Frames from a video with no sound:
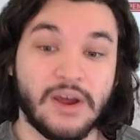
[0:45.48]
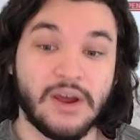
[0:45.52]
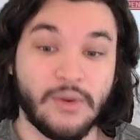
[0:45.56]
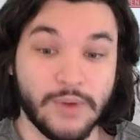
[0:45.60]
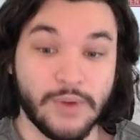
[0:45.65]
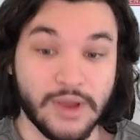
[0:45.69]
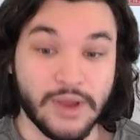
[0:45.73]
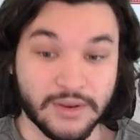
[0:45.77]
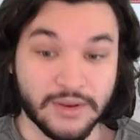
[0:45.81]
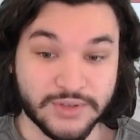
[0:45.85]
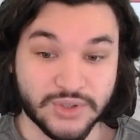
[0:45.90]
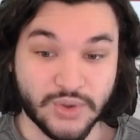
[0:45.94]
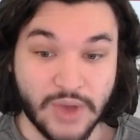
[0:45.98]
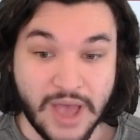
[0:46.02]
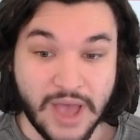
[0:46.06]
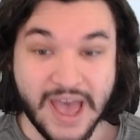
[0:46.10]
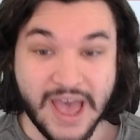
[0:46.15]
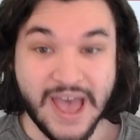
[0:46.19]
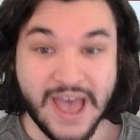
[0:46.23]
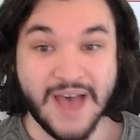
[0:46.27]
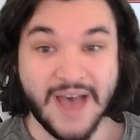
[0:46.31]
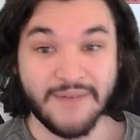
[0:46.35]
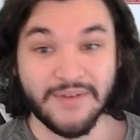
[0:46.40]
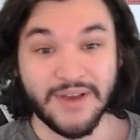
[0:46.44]
We also
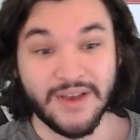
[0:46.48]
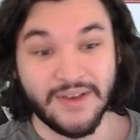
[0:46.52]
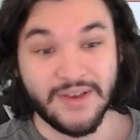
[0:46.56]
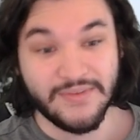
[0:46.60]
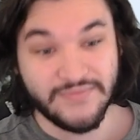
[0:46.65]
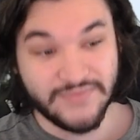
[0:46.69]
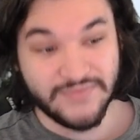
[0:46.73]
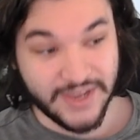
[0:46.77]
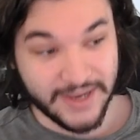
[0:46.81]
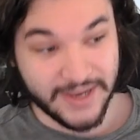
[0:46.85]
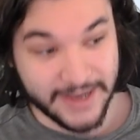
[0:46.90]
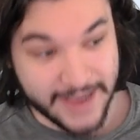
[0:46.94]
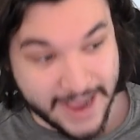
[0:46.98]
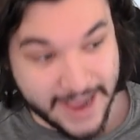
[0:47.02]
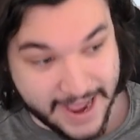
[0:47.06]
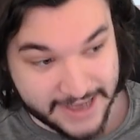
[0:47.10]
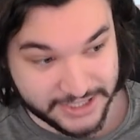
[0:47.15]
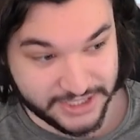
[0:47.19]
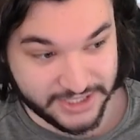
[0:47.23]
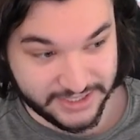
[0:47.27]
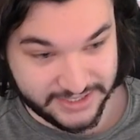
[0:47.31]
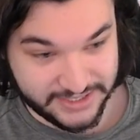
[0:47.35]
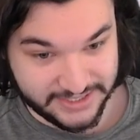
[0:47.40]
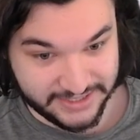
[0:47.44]
have the
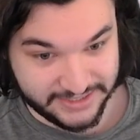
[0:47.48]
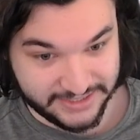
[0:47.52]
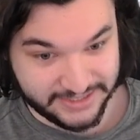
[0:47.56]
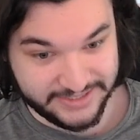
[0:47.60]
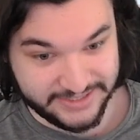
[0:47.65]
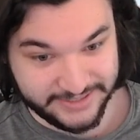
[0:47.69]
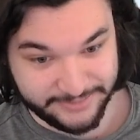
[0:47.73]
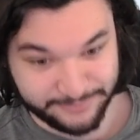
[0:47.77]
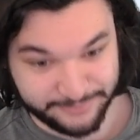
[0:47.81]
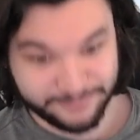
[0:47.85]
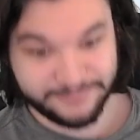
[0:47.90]
gacha system.